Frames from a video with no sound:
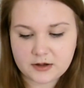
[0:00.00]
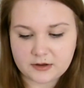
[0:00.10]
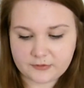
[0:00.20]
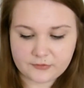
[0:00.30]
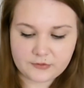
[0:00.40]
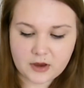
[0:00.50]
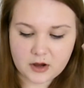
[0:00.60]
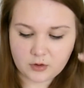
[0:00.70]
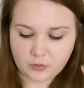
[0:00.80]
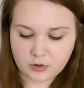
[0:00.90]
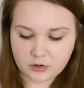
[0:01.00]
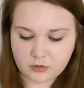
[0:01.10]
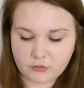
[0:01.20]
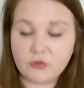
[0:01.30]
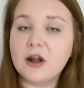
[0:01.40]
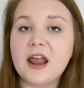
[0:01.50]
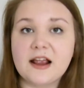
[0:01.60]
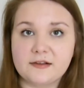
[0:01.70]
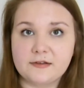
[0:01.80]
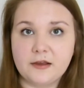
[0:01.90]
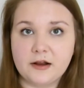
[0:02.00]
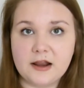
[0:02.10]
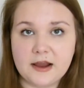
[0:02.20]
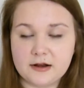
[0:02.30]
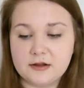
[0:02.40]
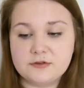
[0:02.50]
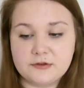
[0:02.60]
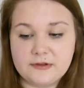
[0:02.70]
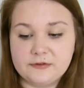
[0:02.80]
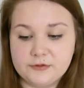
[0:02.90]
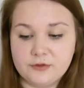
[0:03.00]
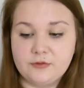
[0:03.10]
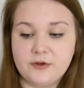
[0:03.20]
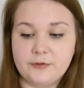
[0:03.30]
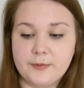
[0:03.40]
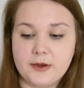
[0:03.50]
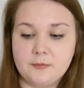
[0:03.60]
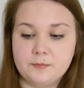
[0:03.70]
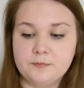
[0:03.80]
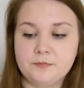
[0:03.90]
And it is so relaxing. Like, let's just listen to the first bit.